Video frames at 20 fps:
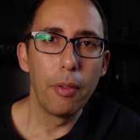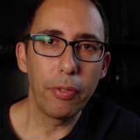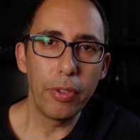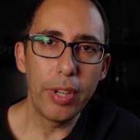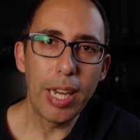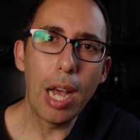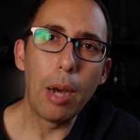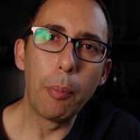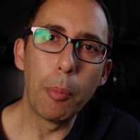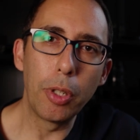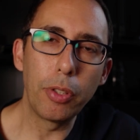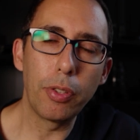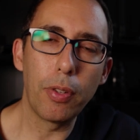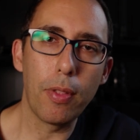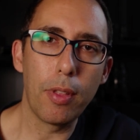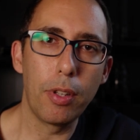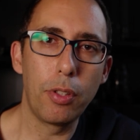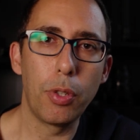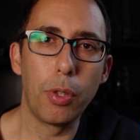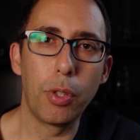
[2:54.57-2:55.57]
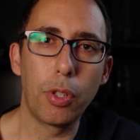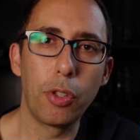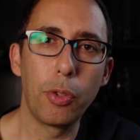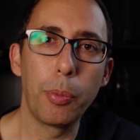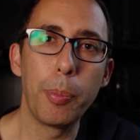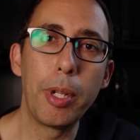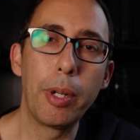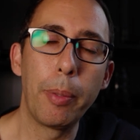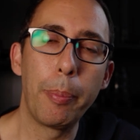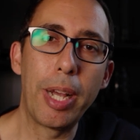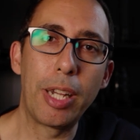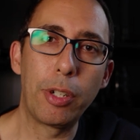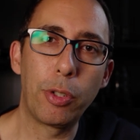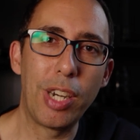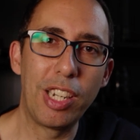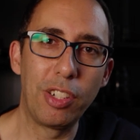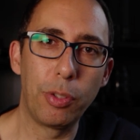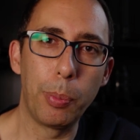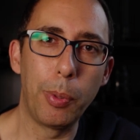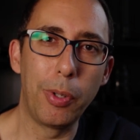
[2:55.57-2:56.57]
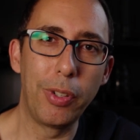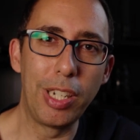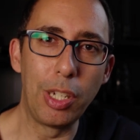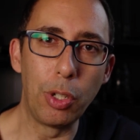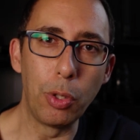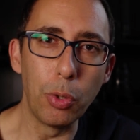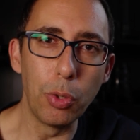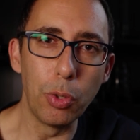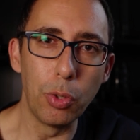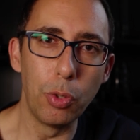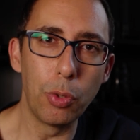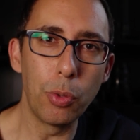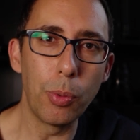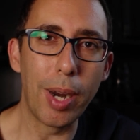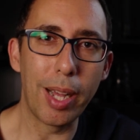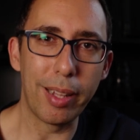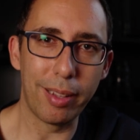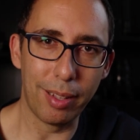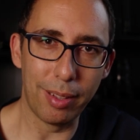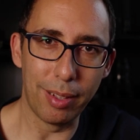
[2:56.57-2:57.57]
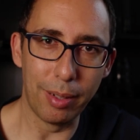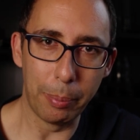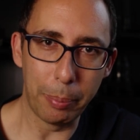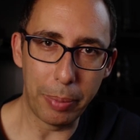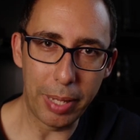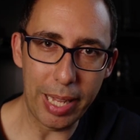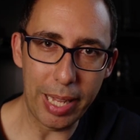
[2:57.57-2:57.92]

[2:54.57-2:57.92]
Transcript: For now, most of the talk has been about transporting goods rather than